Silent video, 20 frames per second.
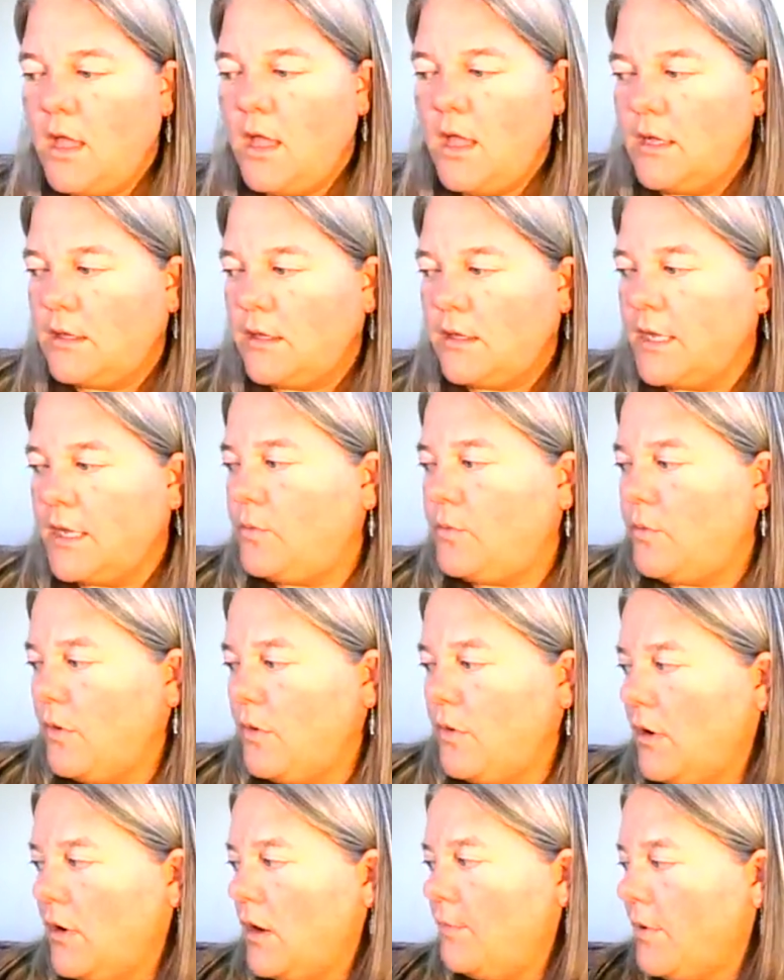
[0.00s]
like we're
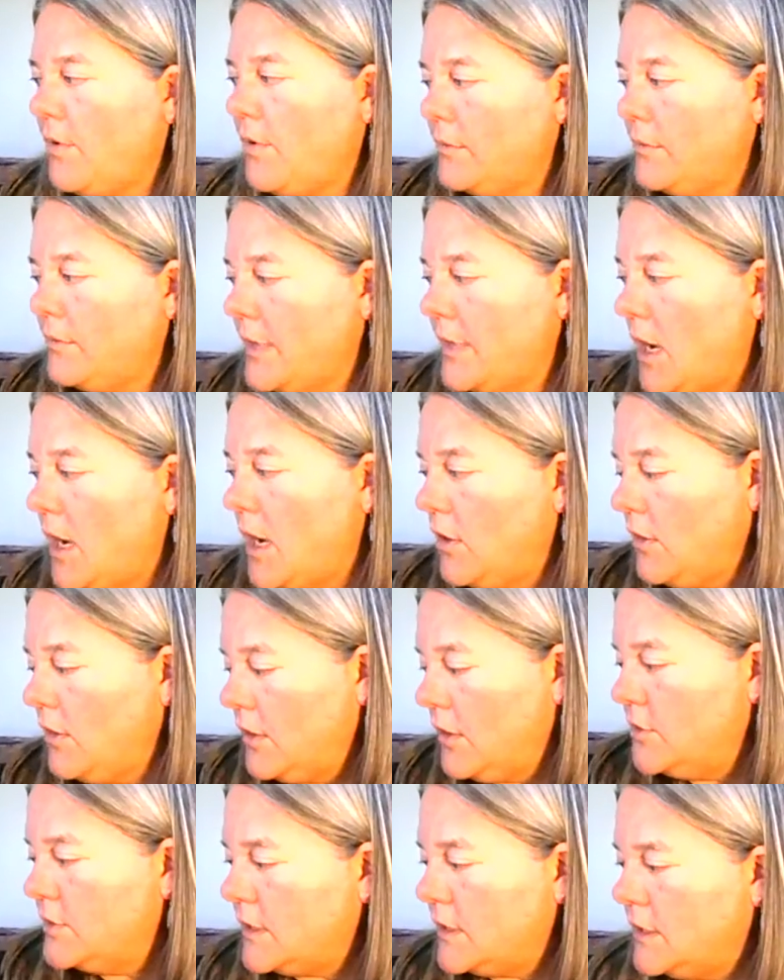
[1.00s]
probably all
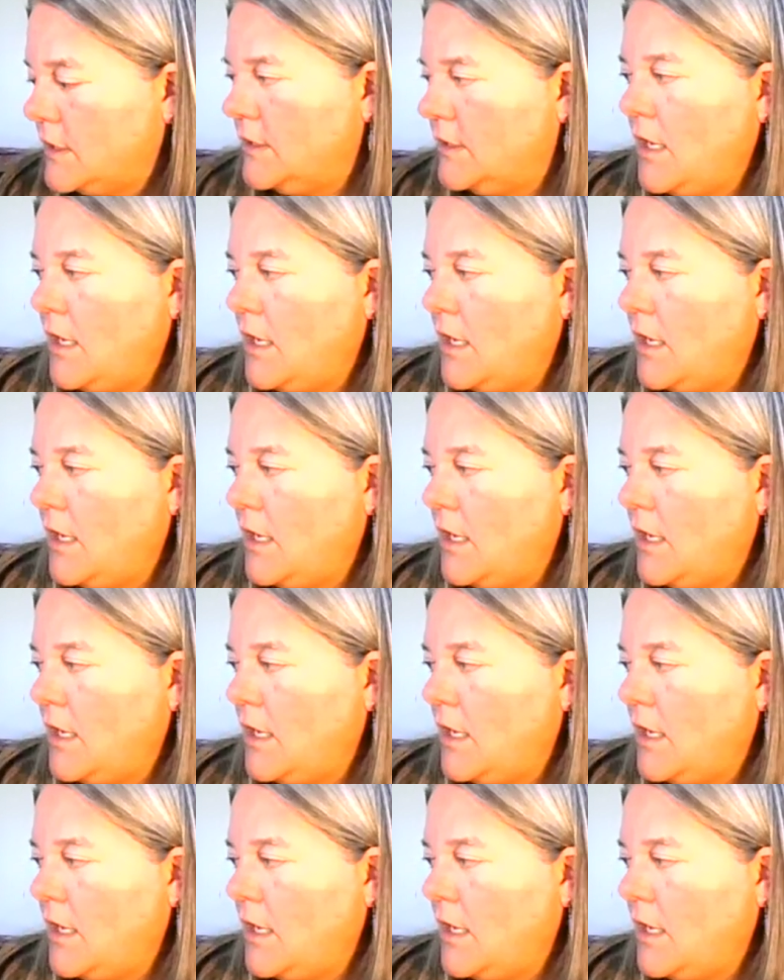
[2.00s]
using